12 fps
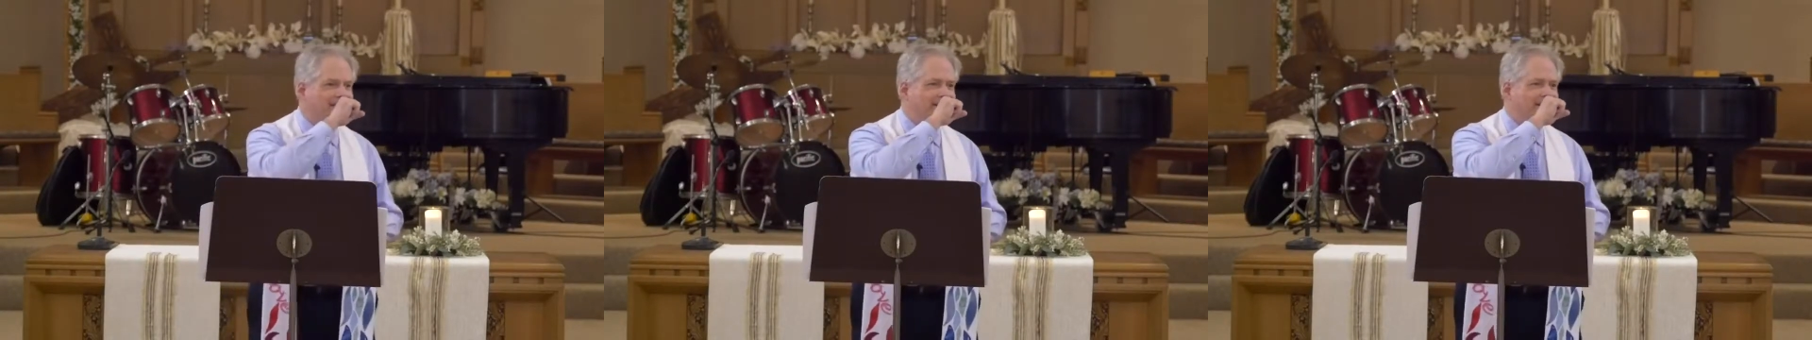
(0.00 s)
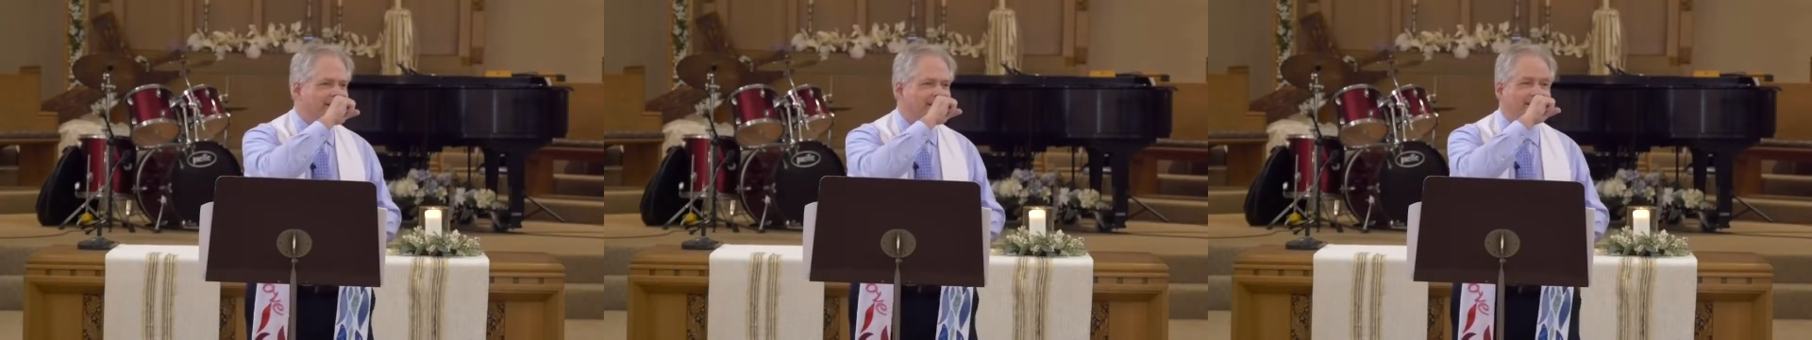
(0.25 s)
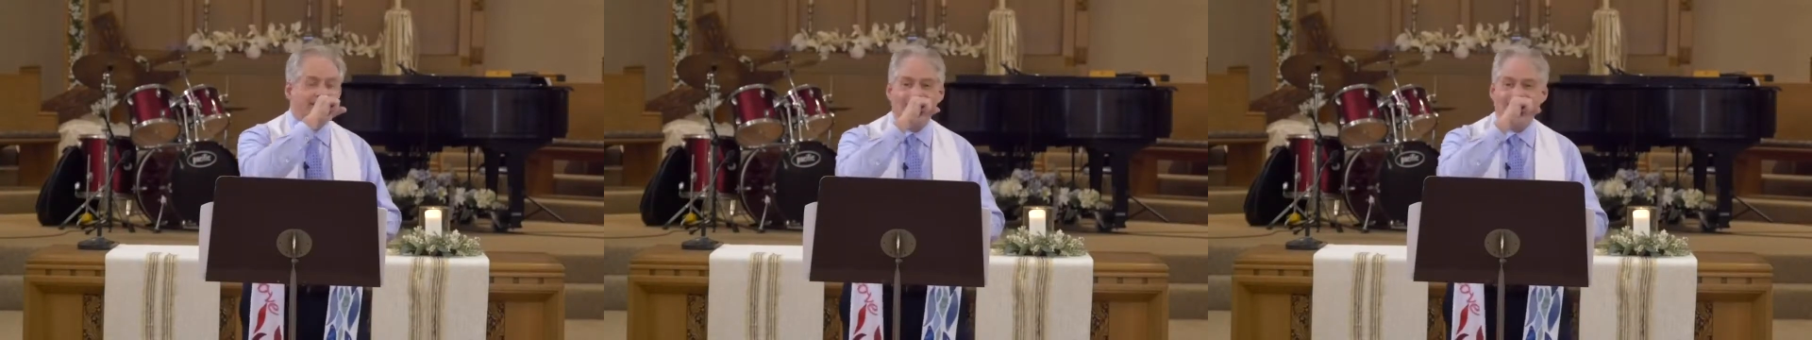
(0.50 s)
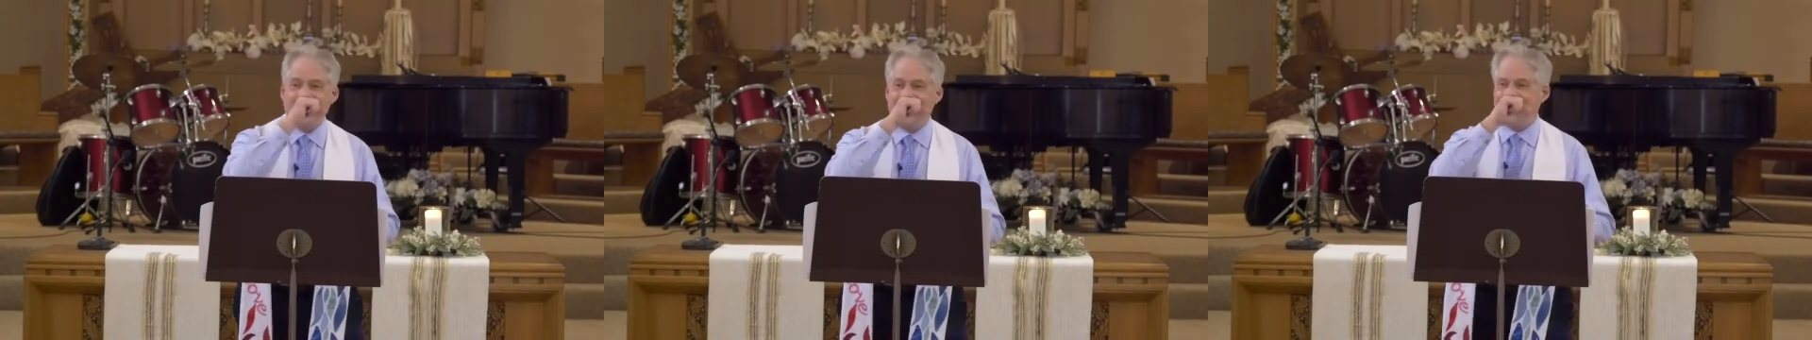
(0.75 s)

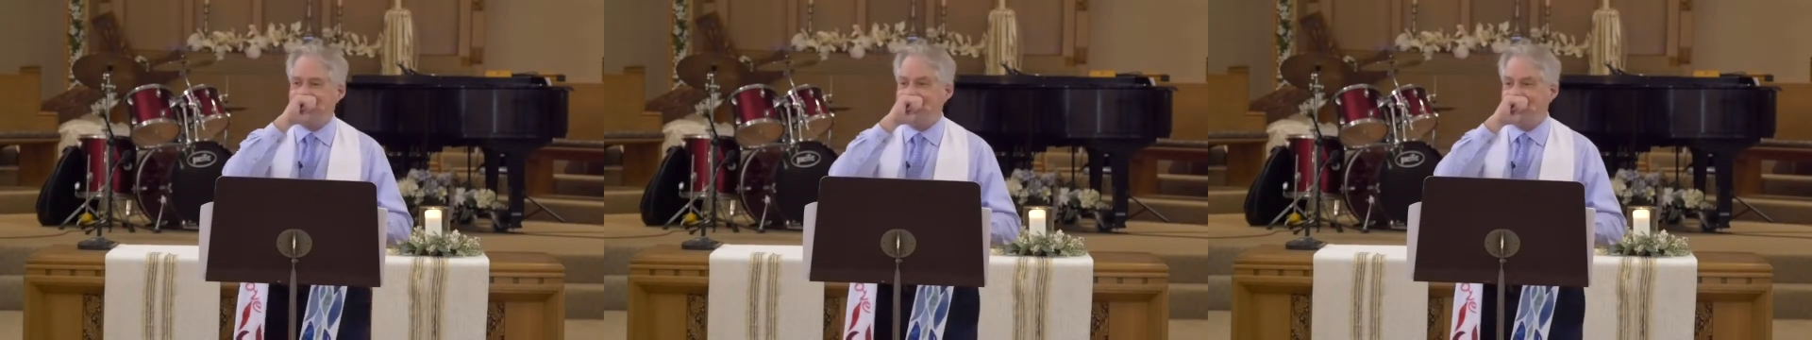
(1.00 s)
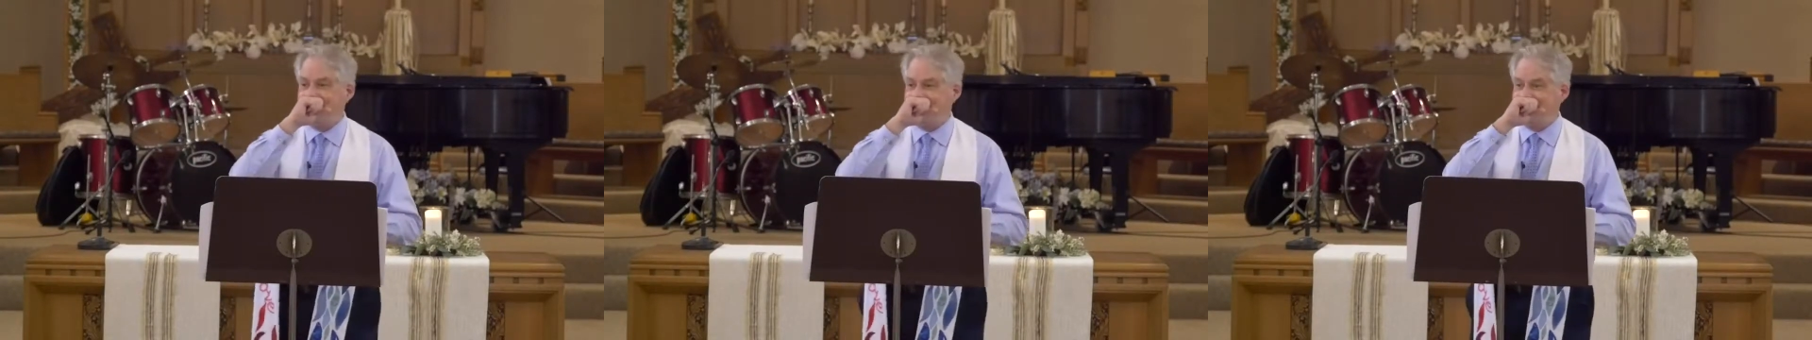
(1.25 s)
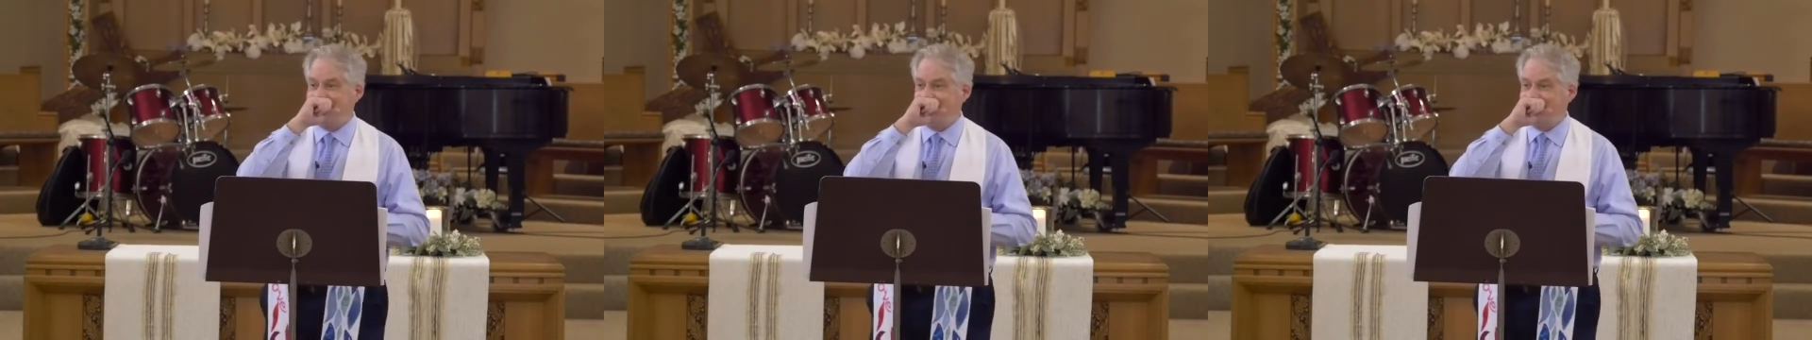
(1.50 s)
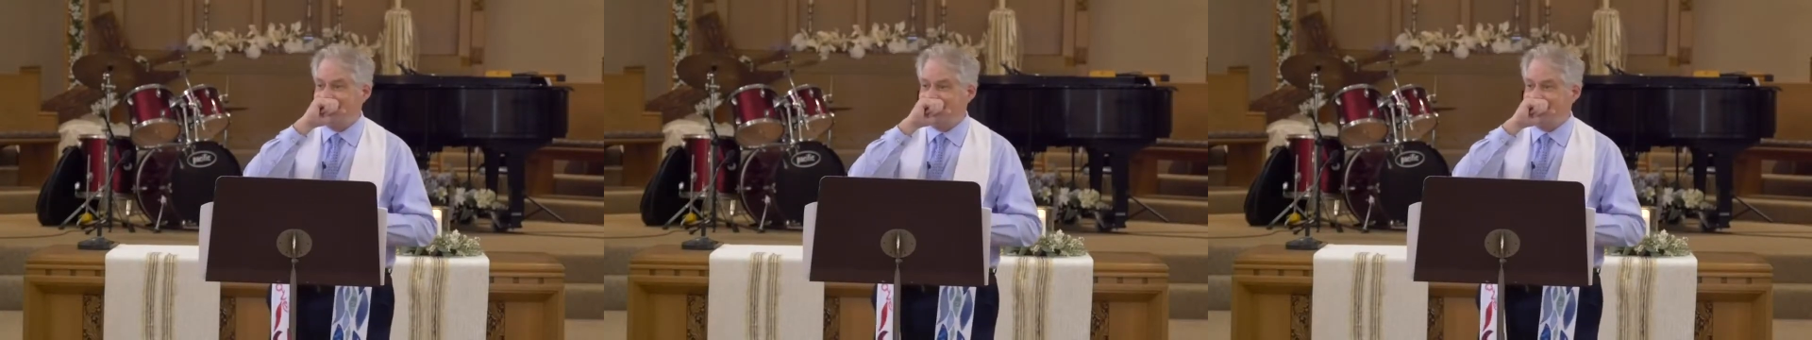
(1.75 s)

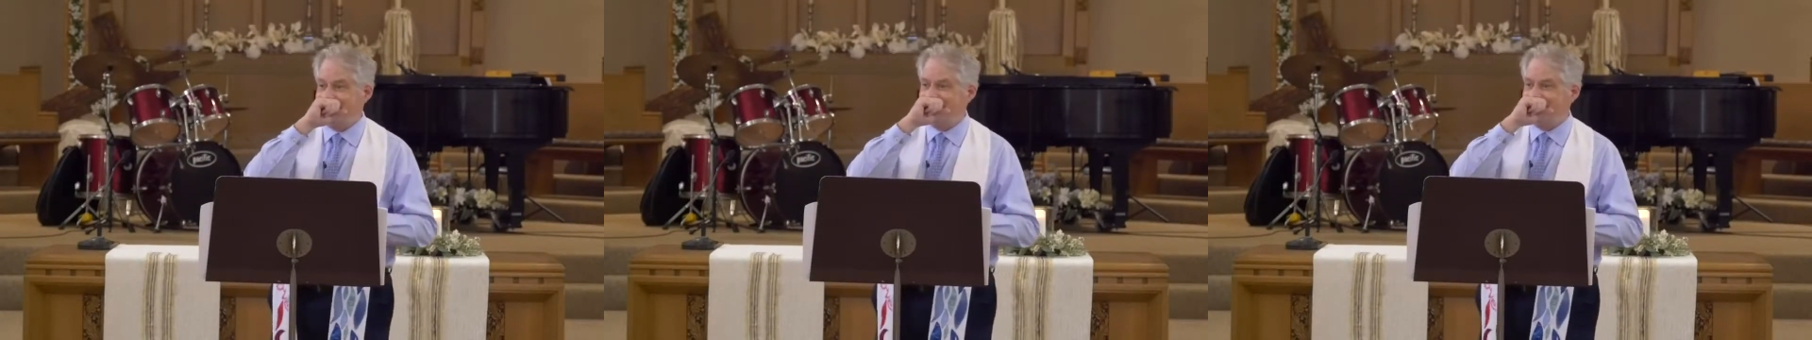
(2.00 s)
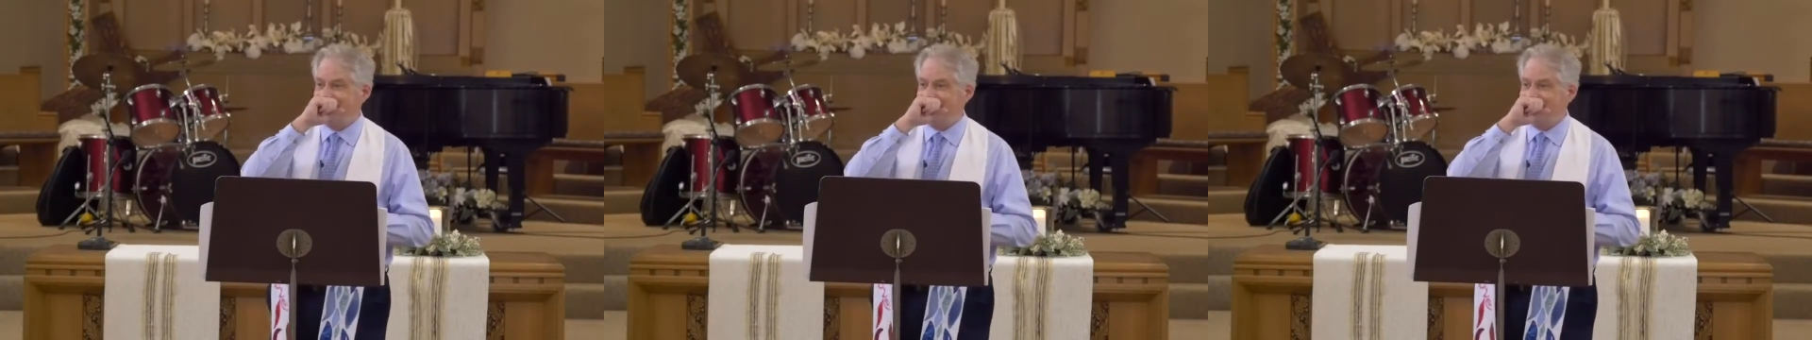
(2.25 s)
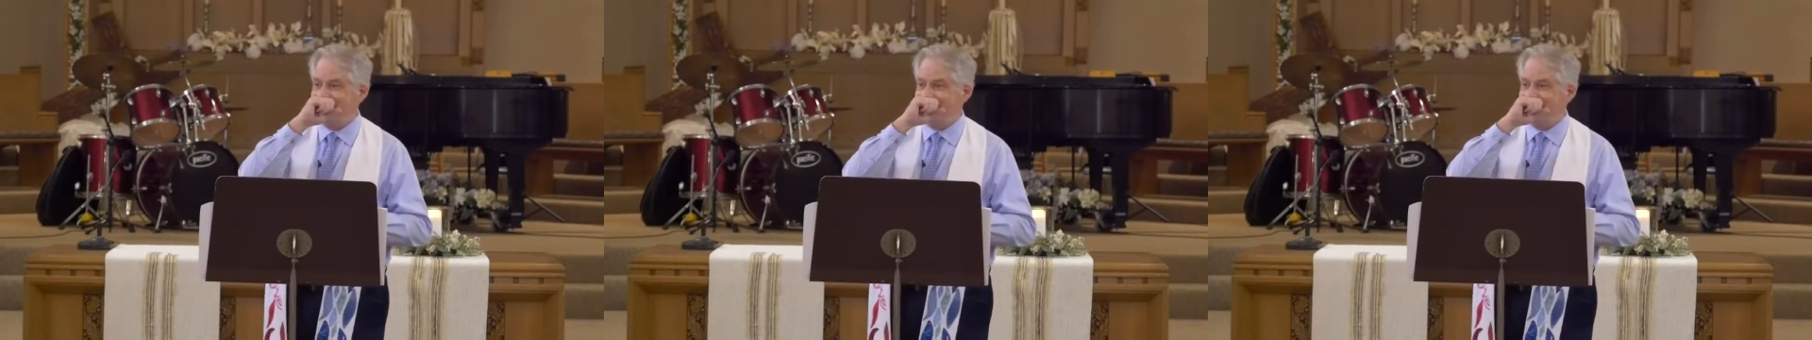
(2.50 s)
Nothing is said.